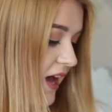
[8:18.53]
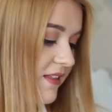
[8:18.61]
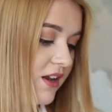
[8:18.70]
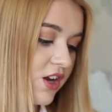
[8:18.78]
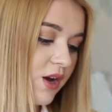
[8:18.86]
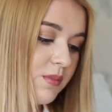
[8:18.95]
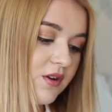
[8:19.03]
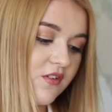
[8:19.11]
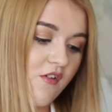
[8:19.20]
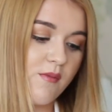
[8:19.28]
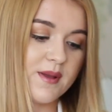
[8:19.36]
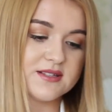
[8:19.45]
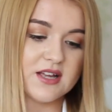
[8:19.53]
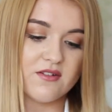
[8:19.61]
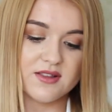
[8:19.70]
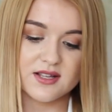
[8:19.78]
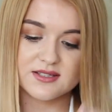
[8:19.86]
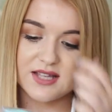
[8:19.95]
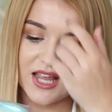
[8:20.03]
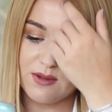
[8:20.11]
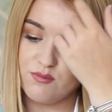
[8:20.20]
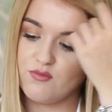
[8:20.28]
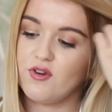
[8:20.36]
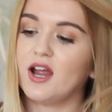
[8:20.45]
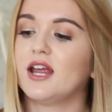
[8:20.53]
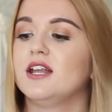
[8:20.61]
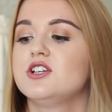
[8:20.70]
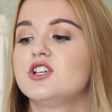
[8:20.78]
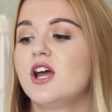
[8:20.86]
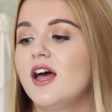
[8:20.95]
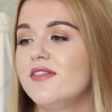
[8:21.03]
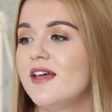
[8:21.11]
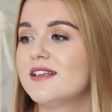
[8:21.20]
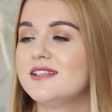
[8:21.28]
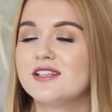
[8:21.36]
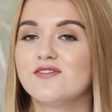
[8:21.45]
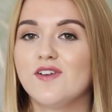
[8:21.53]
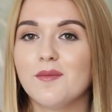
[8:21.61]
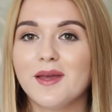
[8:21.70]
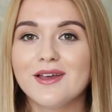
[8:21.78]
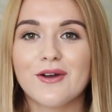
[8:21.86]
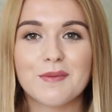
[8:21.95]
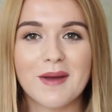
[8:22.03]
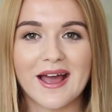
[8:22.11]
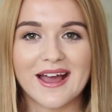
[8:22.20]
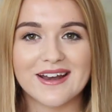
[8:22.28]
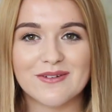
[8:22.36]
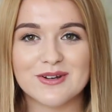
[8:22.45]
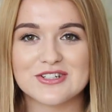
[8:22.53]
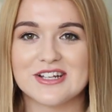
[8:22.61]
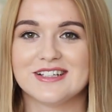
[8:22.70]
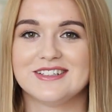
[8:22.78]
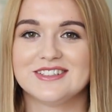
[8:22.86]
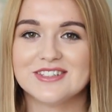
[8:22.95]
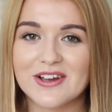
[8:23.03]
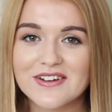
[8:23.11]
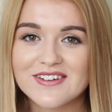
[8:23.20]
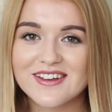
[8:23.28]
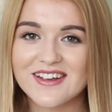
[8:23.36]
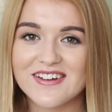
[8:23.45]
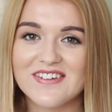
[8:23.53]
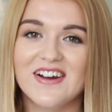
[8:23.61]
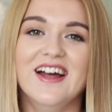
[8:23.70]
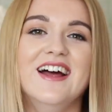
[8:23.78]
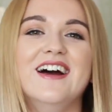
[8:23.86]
And then a couple of other bits that are in the same range. There's this flamingo pen, which is so cute.